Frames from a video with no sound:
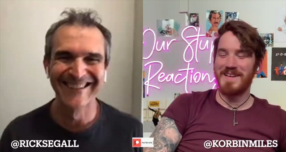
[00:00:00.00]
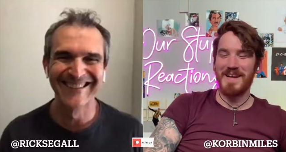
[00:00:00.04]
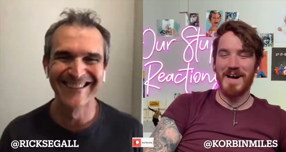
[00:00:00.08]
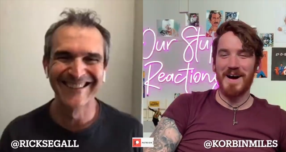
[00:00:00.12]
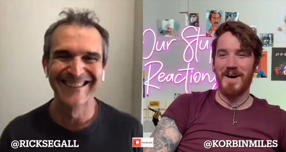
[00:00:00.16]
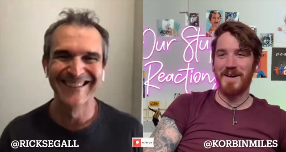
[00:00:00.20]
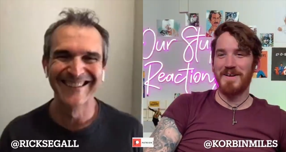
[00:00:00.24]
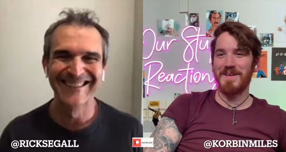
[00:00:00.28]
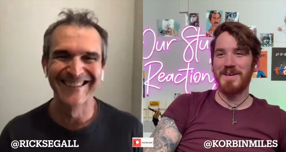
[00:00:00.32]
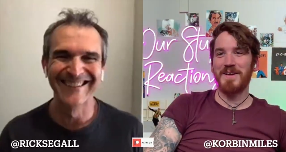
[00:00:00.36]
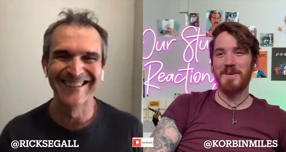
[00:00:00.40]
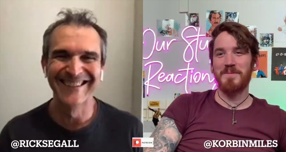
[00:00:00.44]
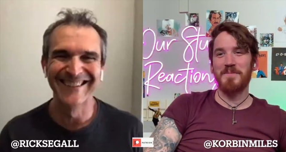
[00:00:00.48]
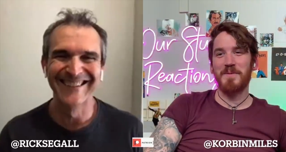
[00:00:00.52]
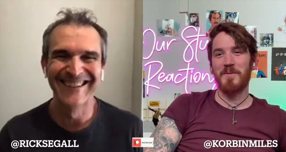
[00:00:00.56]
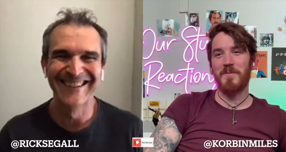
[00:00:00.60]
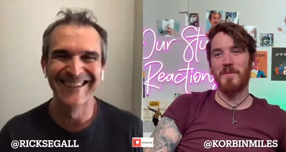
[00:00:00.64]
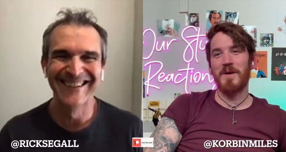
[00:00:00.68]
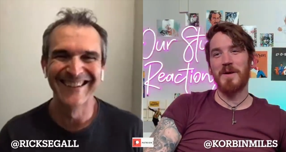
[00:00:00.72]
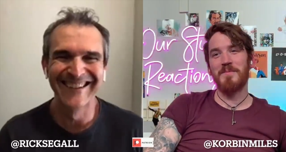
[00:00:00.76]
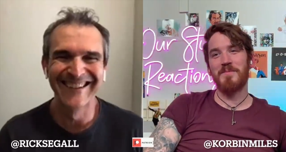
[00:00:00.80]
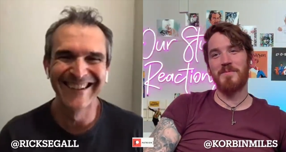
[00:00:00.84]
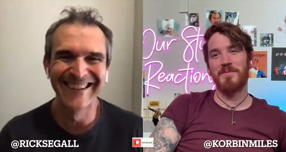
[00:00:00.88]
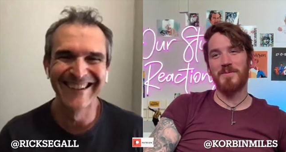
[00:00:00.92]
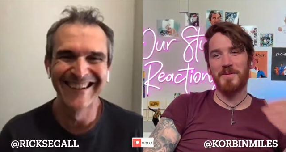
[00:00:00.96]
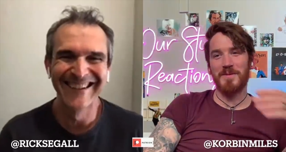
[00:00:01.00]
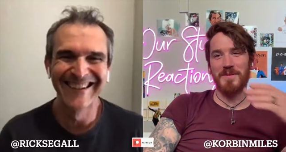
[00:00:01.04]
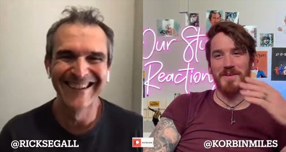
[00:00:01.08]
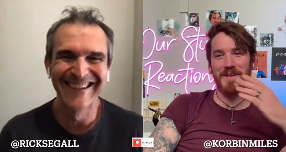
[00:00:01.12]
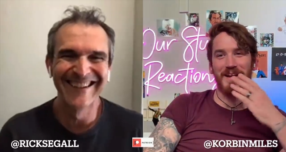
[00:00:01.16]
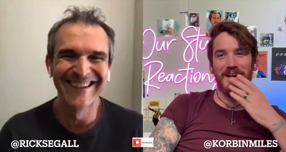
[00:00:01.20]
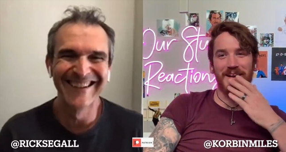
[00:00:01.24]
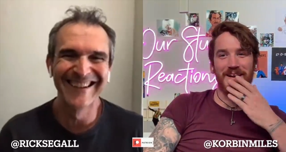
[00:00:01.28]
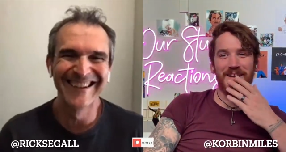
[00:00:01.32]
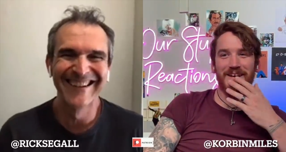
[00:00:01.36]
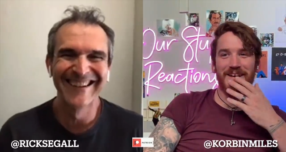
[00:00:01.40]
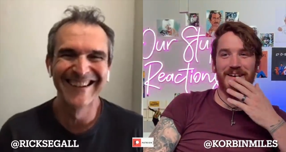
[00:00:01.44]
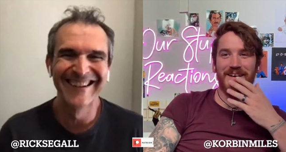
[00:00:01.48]
Speaker 1: no, I think it'll be way before
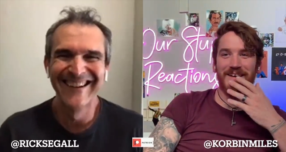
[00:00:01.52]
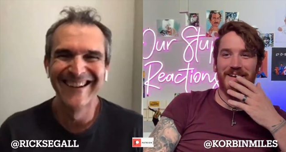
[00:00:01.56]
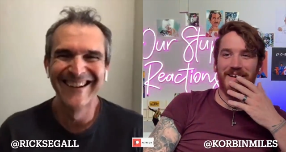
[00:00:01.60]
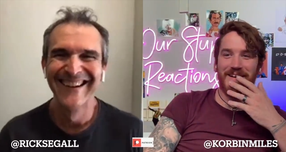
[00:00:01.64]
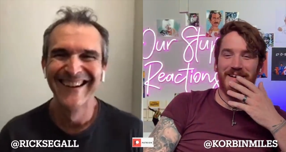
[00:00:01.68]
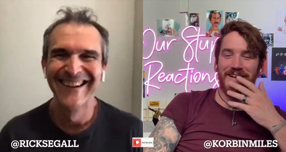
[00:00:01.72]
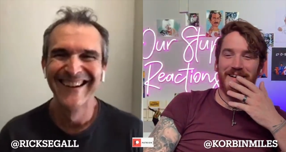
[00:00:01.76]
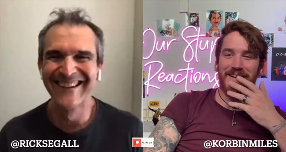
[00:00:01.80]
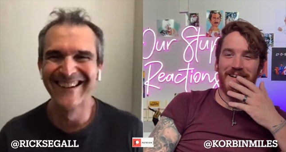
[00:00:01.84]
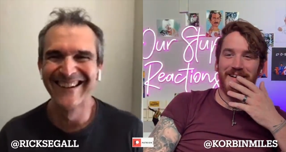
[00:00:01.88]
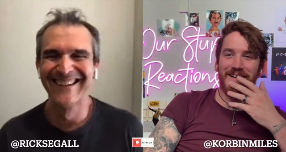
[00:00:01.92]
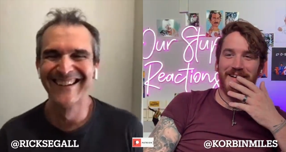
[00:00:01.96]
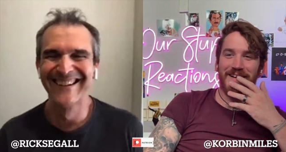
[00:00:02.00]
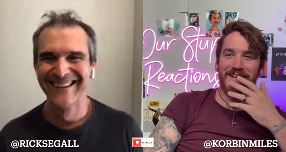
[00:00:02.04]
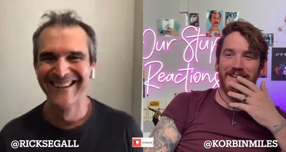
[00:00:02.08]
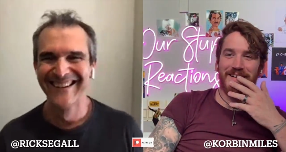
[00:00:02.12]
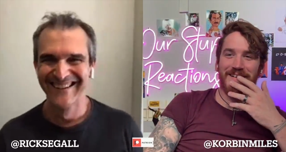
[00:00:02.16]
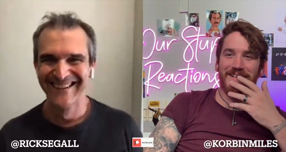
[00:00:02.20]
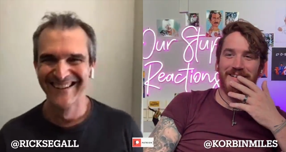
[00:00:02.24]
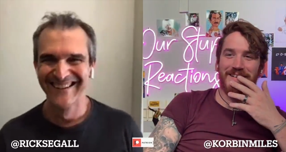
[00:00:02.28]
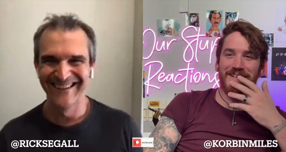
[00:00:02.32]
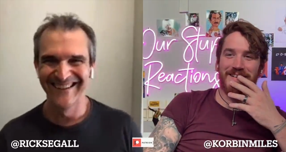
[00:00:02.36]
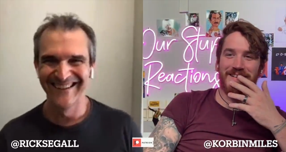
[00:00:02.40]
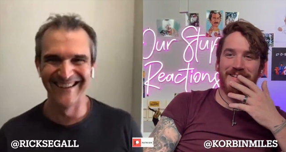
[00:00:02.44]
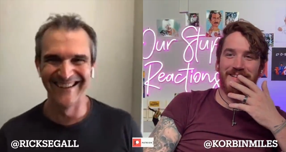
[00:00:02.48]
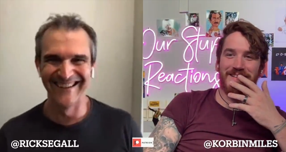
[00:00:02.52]
that. Because